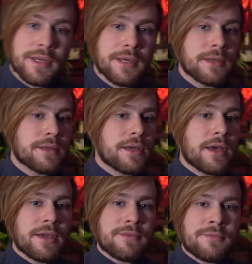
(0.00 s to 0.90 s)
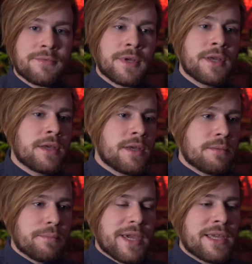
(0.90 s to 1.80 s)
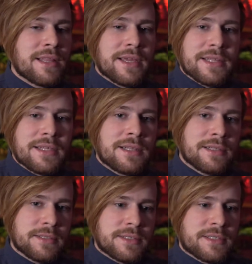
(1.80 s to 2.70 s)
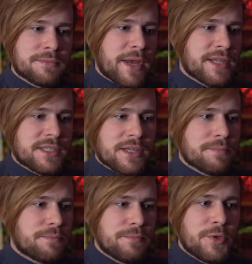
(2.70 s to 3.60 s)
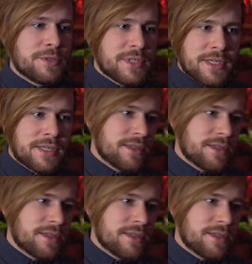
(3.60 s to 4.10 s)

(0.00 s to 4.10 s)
I've made like little smash up music